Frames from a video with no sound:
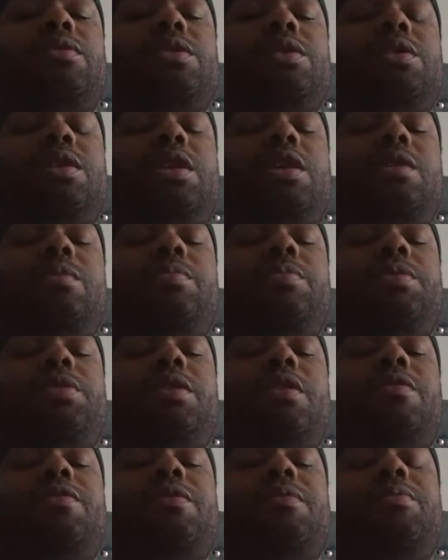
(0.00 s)
just keep
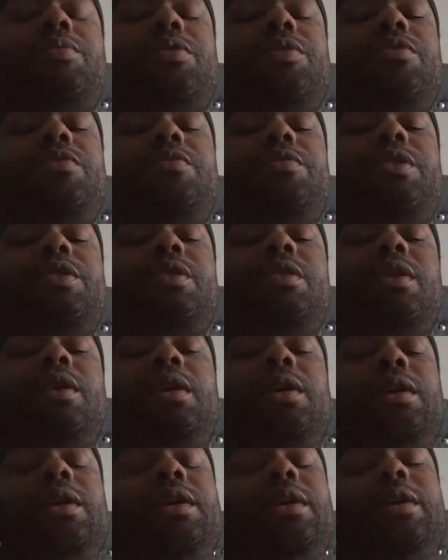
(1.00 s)
self improving,
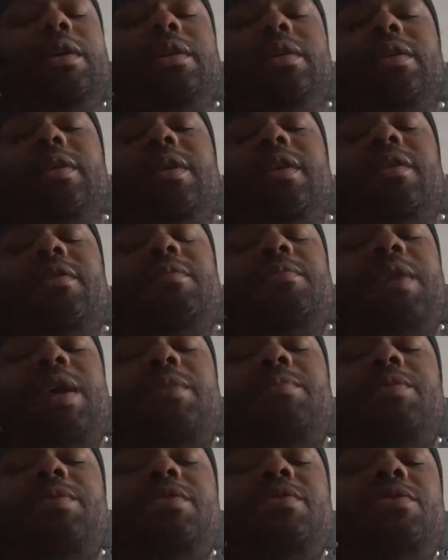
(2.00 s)

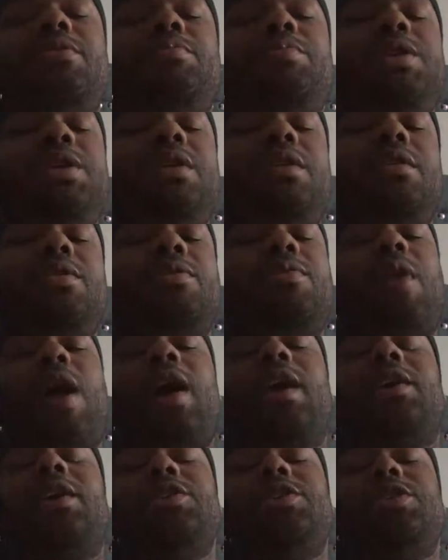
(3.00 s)
maybe you'll be on a
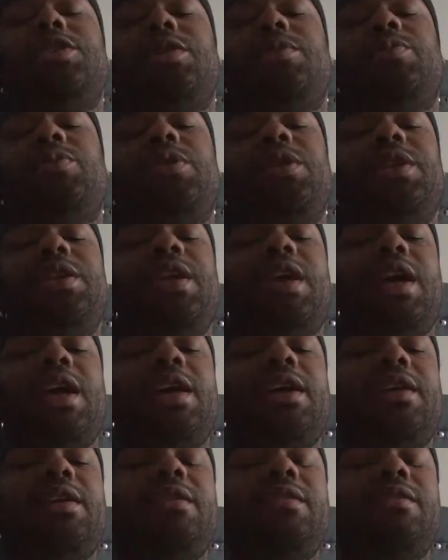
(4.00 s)
rocket ship one
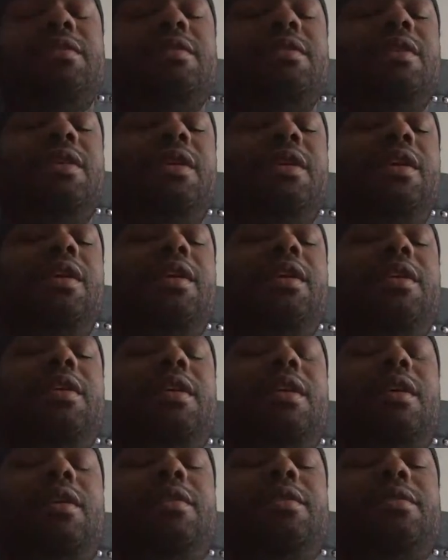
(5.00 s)
day, and you
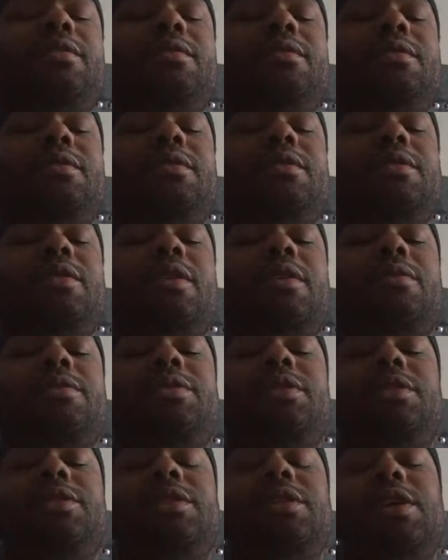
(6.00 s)
know,
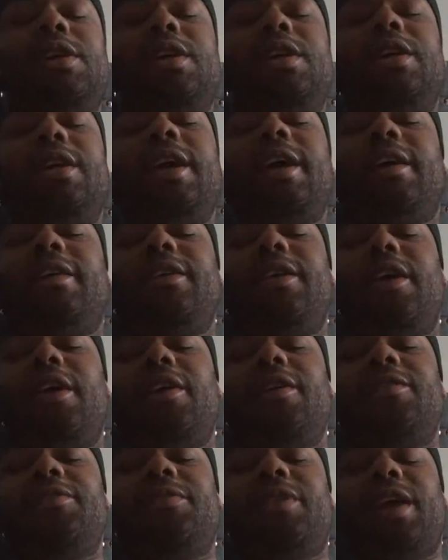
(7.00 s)
just looking down at
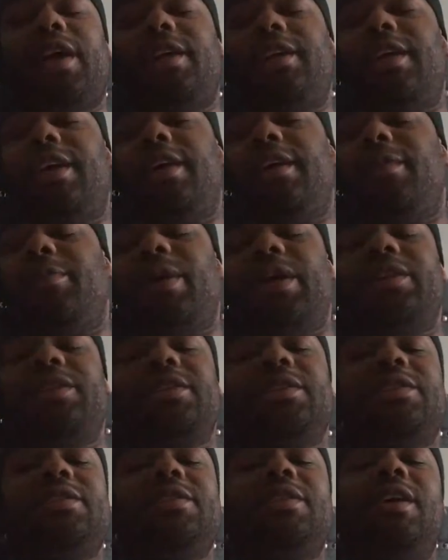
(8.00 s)
Earth like, damn, I
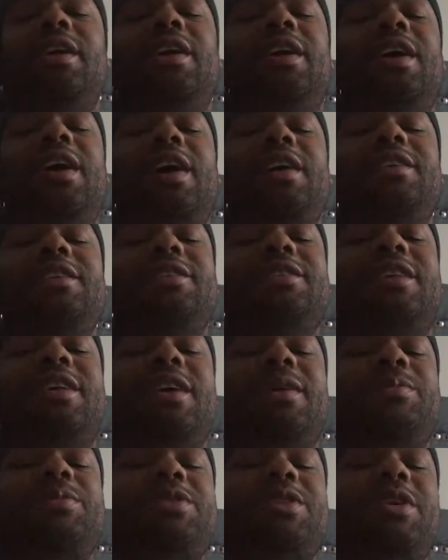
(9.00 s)
just
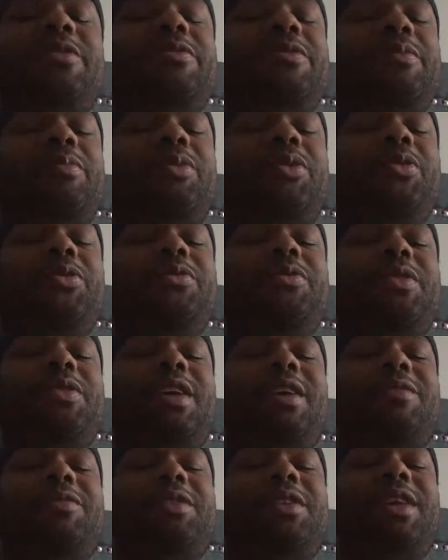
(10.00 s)
kept self improving
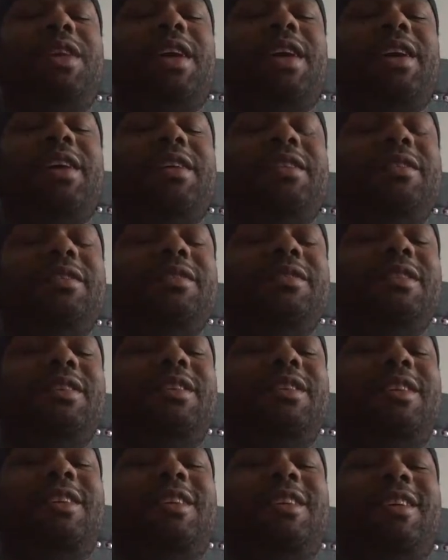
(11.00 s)
every day, and
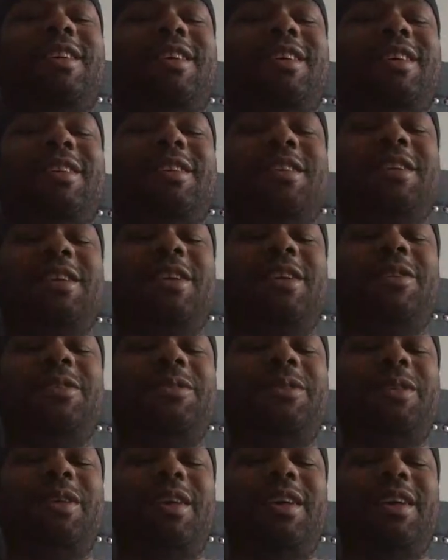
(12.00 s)
you
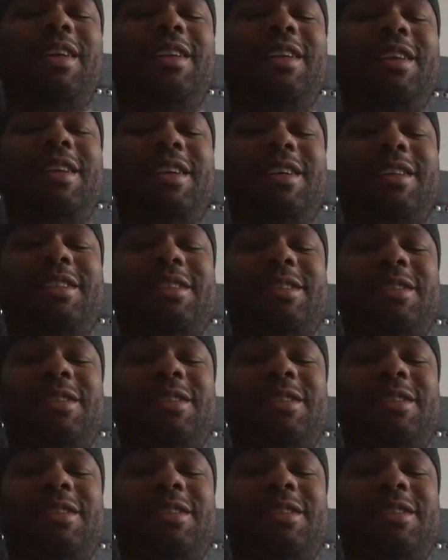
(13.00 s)
know, this